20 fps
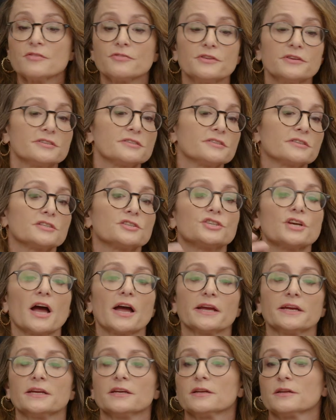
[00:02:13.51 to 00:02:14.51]
this is a
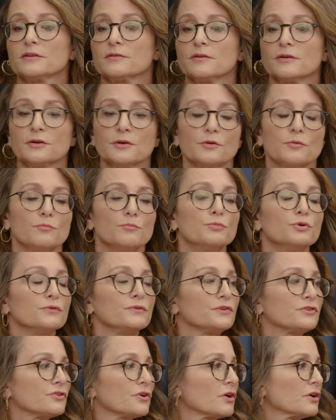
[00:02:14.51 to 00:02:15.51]
giant
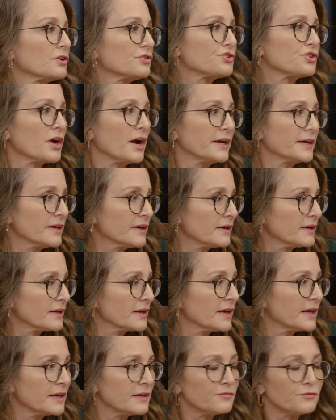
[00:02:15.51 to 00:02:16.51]
movie star in China,
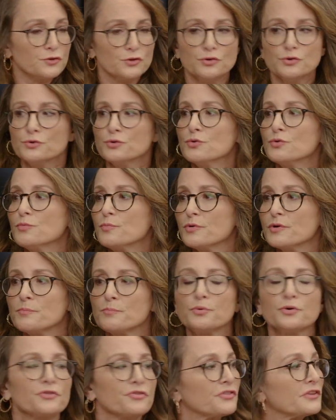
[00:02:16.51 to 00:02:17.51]
and if you
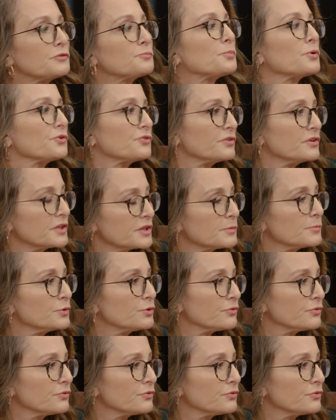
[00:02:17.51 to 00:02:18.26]
put this person in the